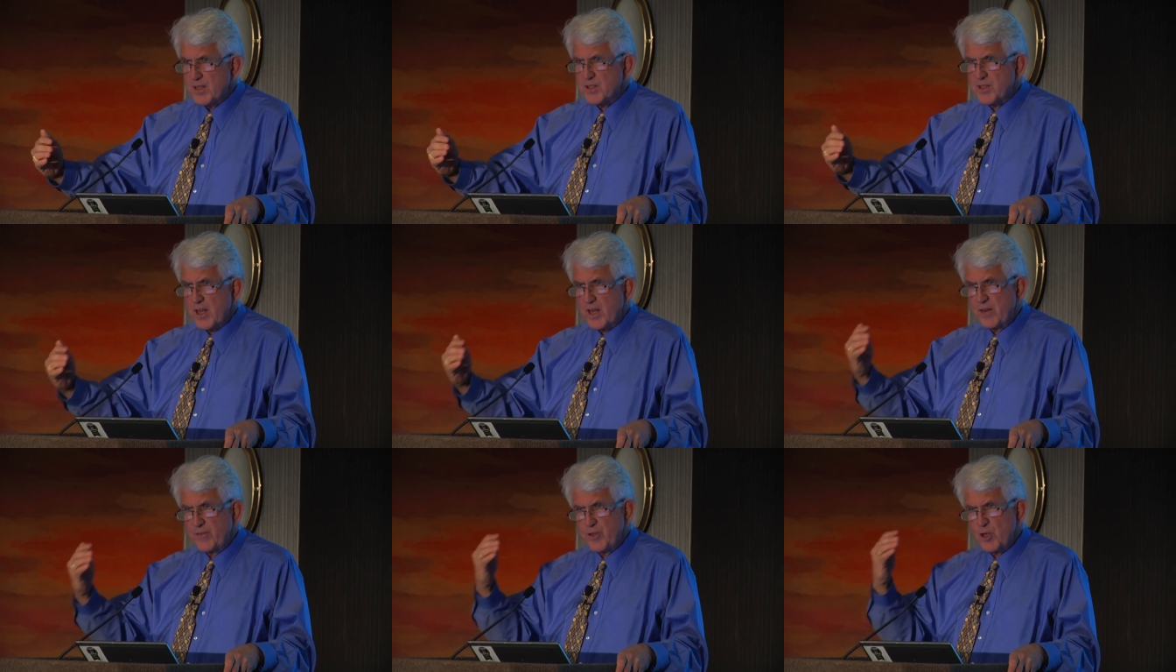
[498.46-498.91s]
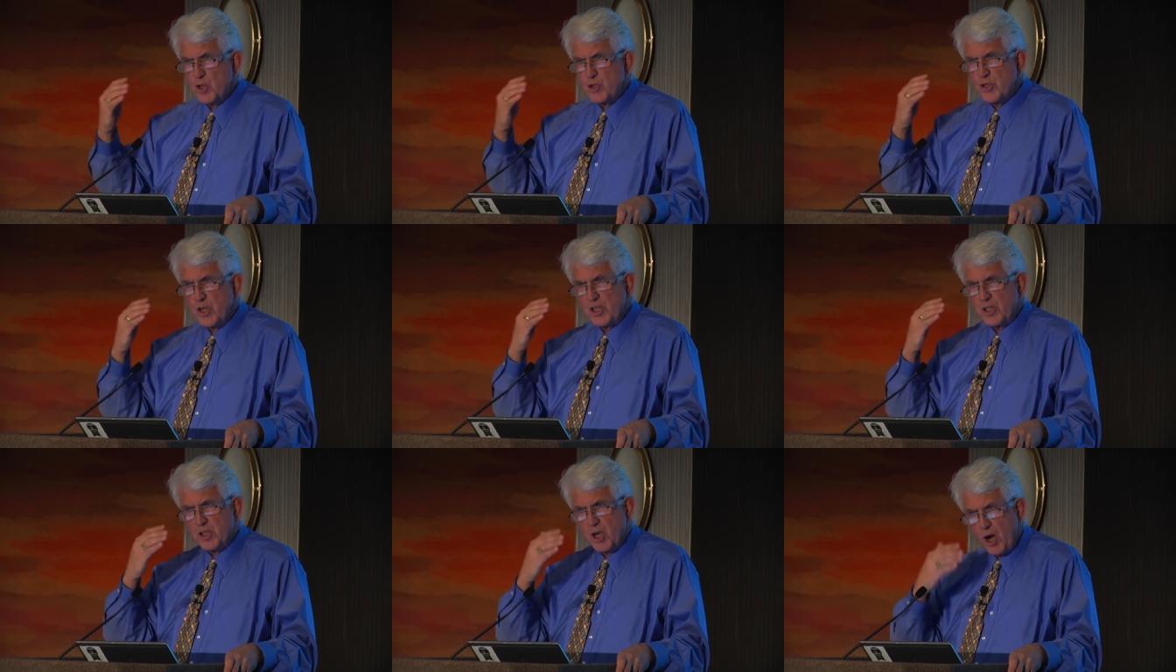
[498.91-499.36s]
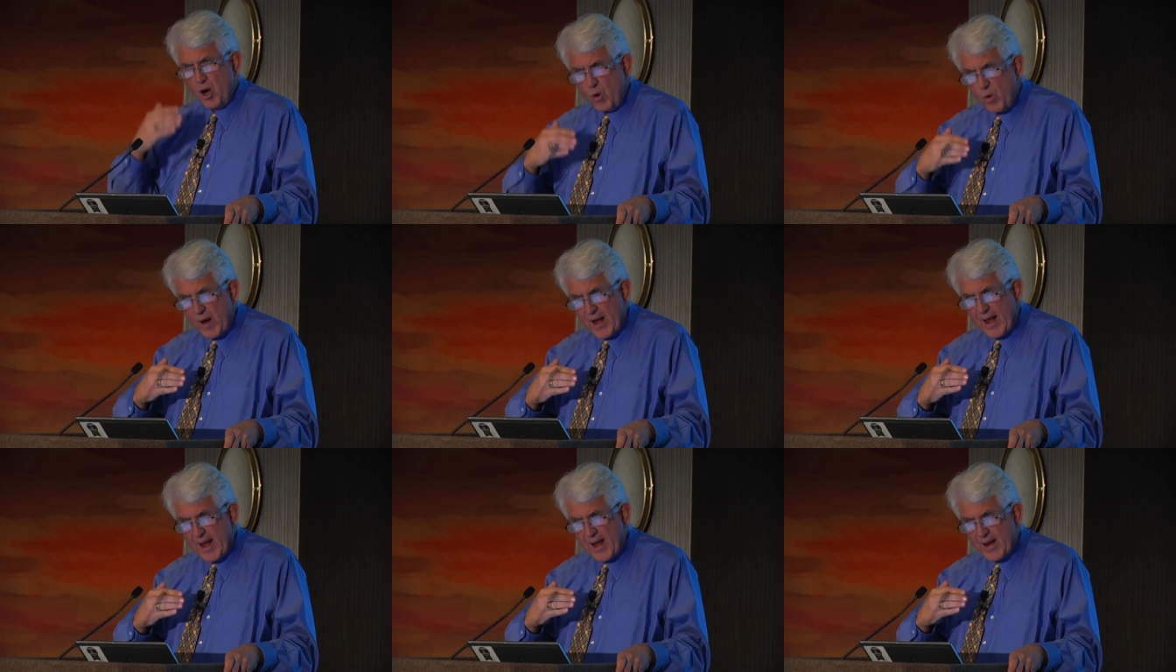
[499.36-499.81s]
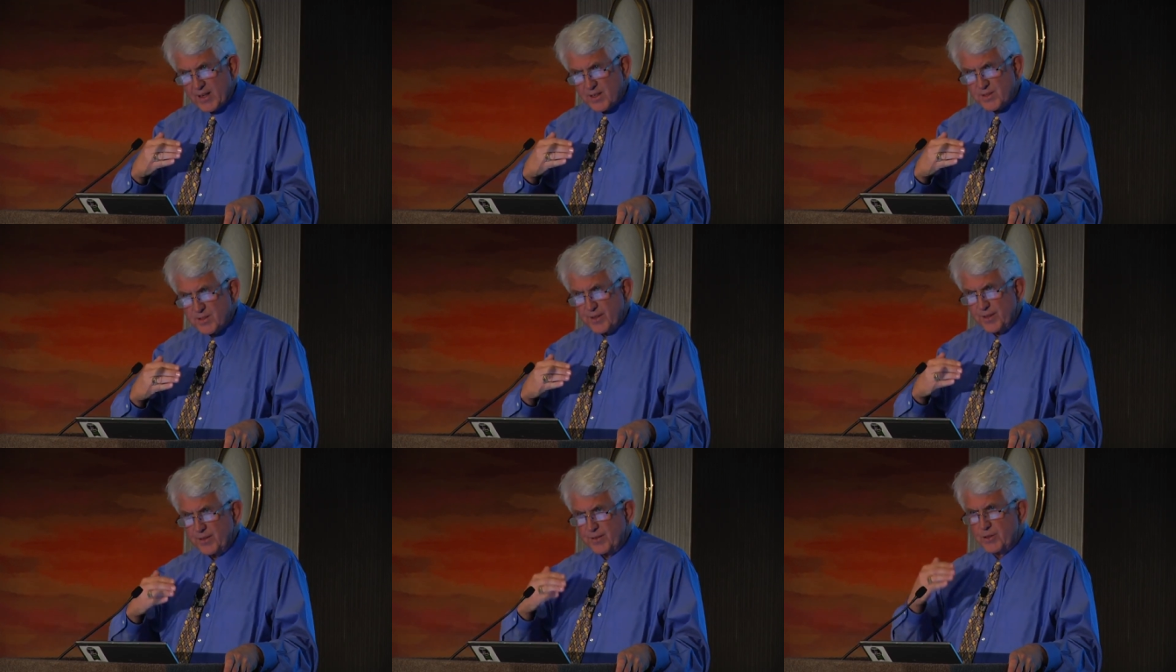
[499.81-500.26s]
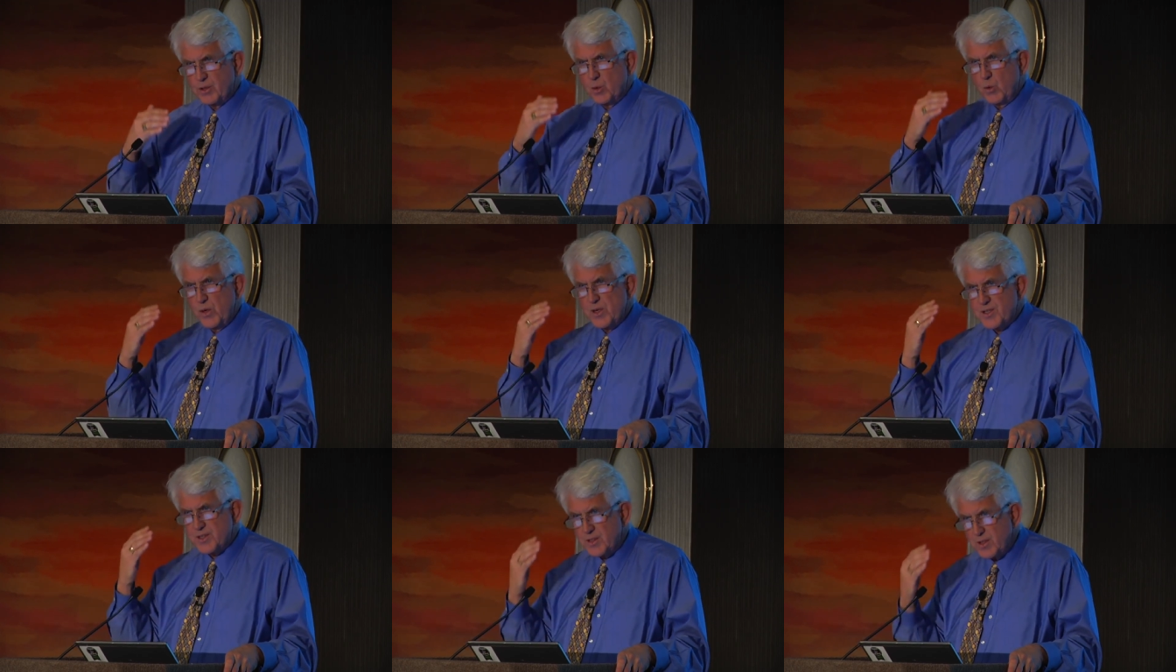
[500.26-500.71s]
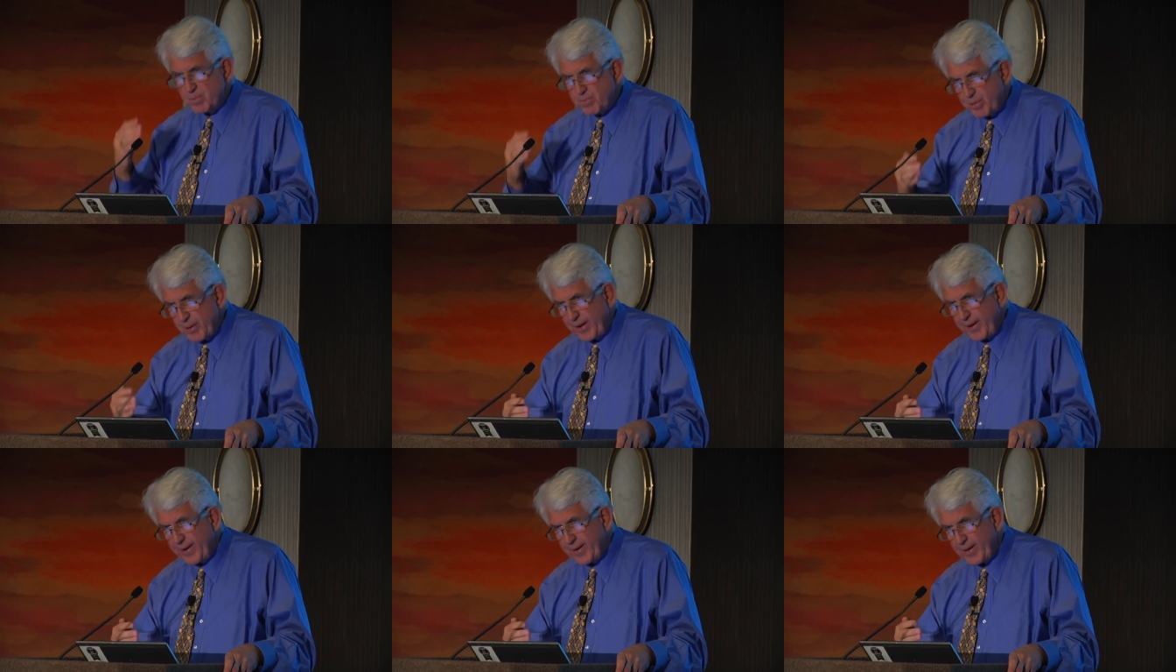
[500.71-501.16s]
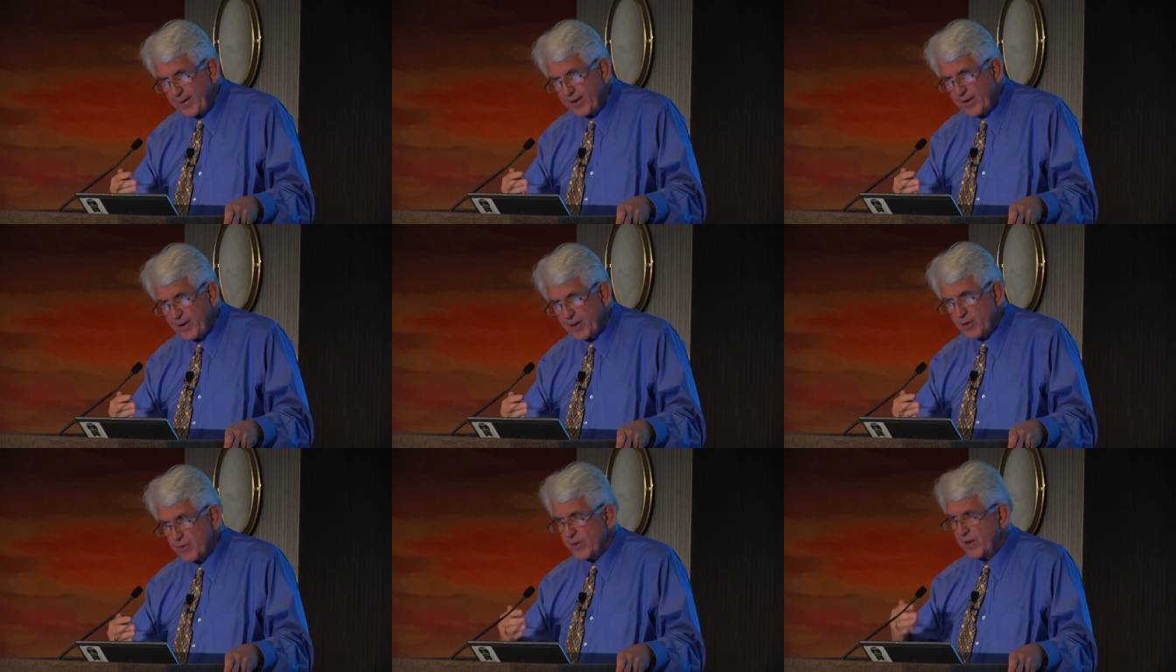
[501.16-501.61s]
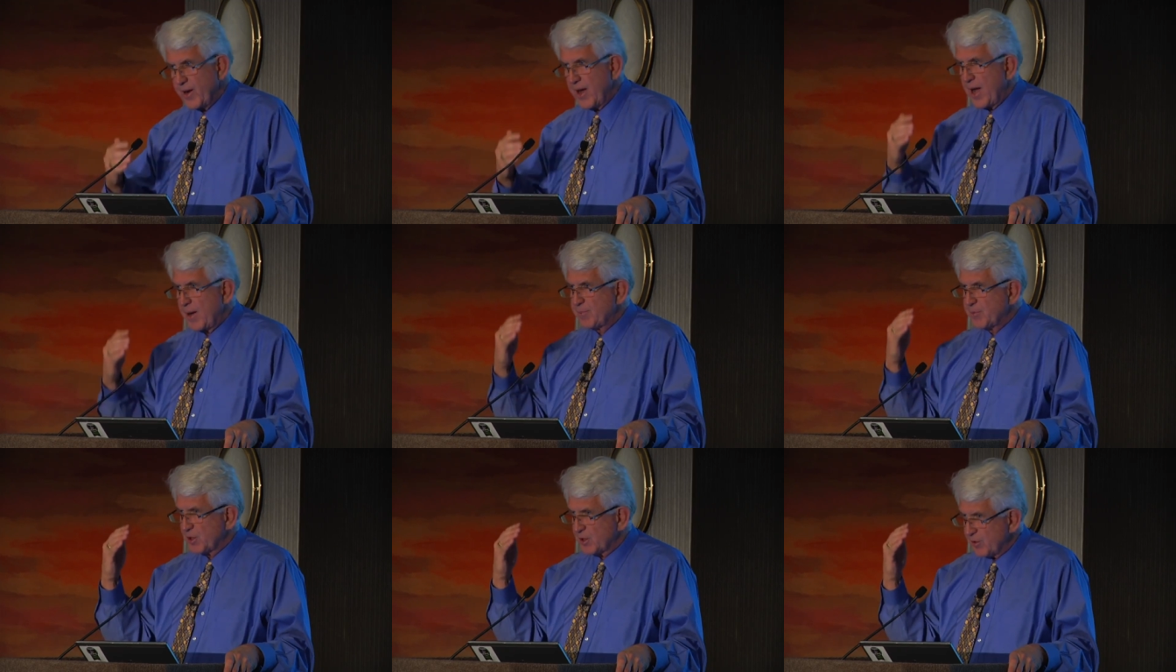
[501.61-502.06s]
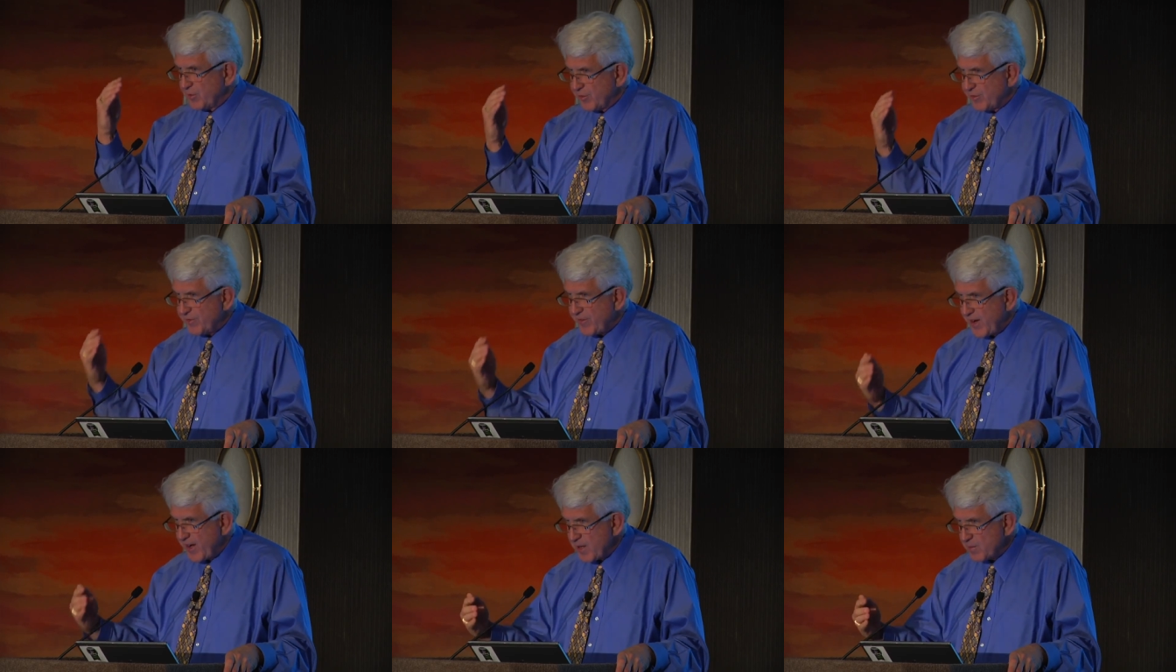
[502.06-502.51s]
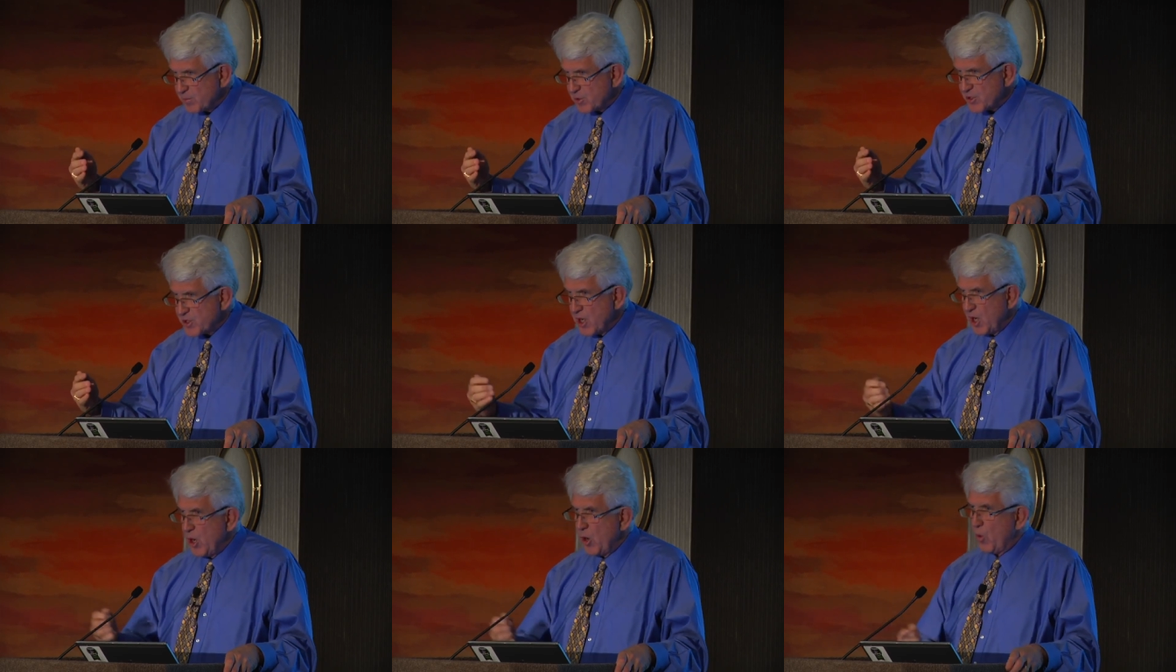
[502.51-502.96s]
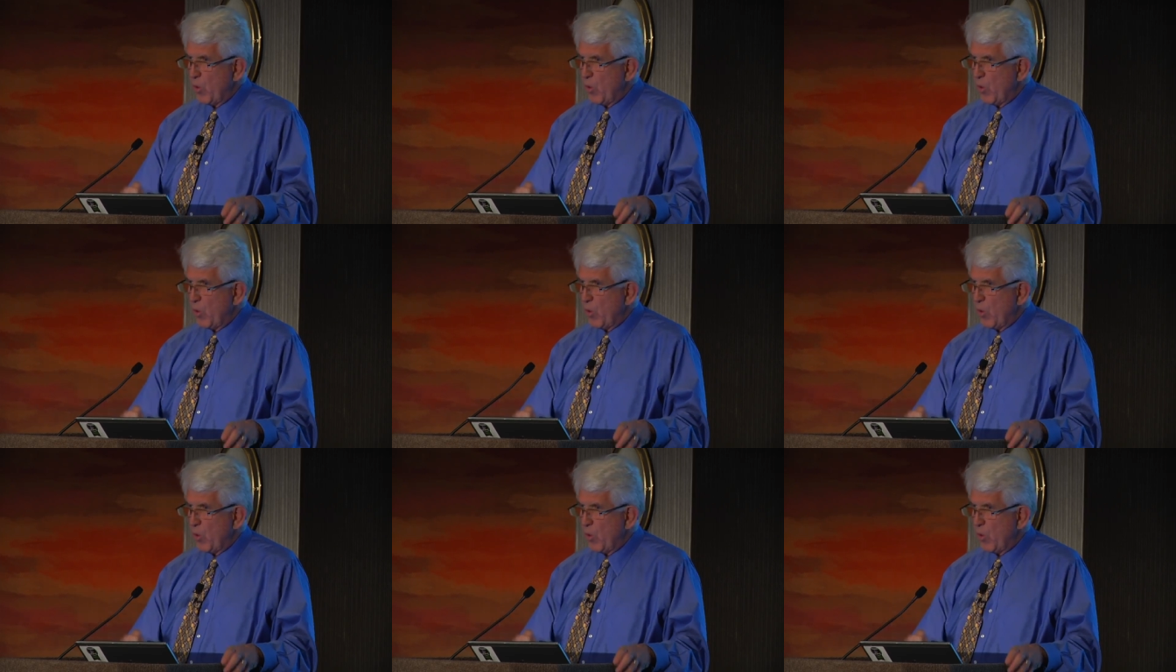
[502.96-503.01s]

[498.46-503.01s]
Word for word: Instead of using coax and twisted pair and optical fibers,